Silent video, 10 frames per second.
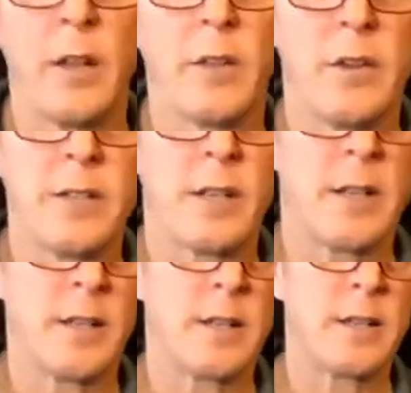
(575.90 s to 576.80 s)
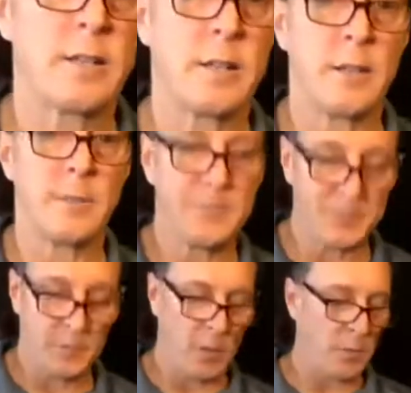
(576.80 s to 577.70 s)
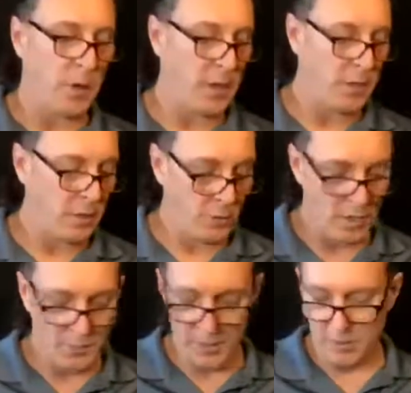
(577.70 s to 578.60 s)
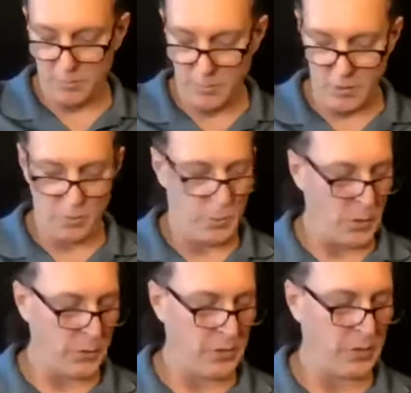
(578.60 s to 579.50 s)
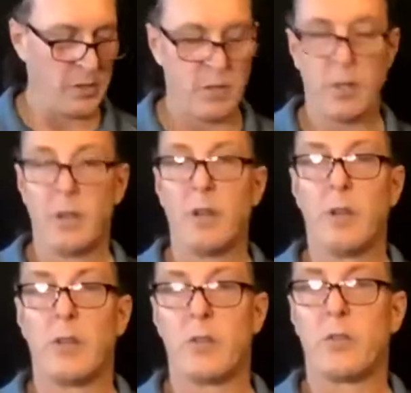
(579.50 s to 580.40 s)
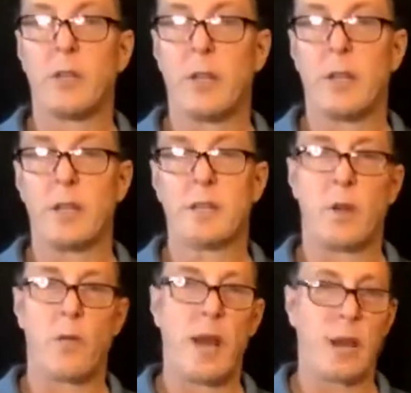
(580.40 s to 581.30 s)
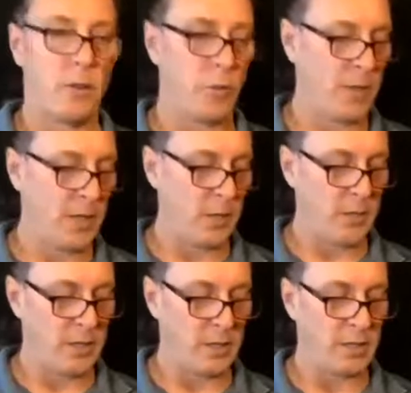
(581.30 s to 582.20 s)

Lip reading: there's a part here, you want to be able to mute both strings around the one that you're bending.